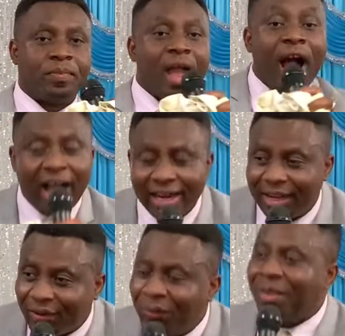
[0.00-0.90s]

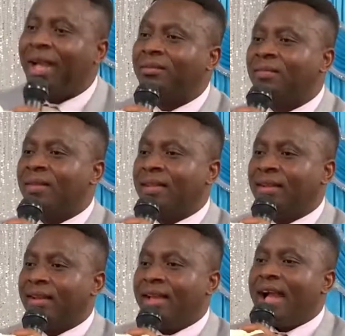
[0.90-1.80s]
Hallelujah.
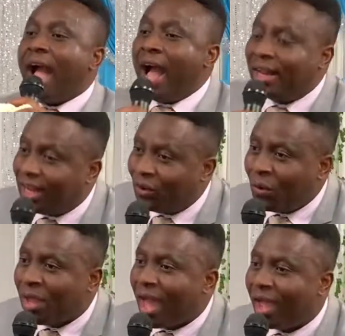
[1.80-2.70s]

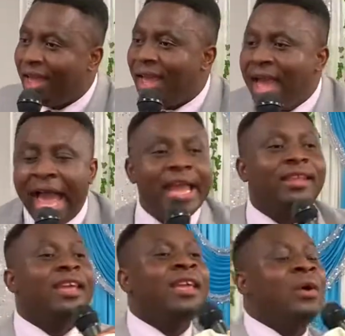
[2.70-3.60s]
Hallelujah. And
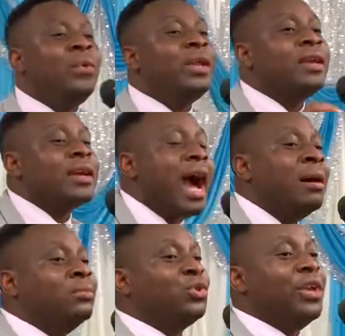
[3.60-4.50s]
here we
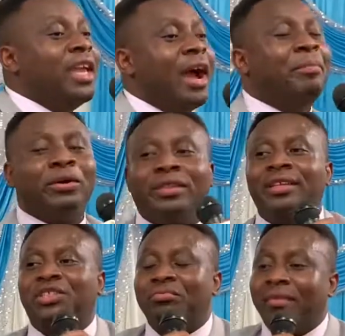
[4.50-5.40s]
come to hear about
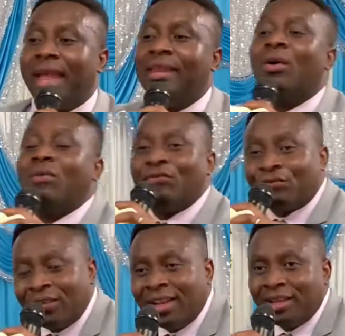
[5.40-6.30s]
this man of
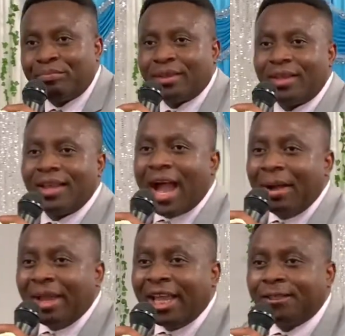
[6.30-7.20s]
Philip.
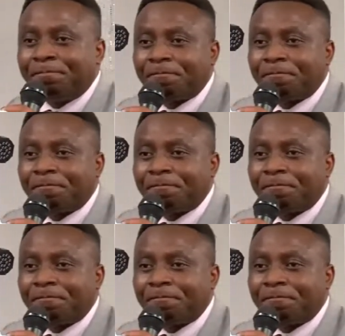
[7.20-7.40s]
Amen.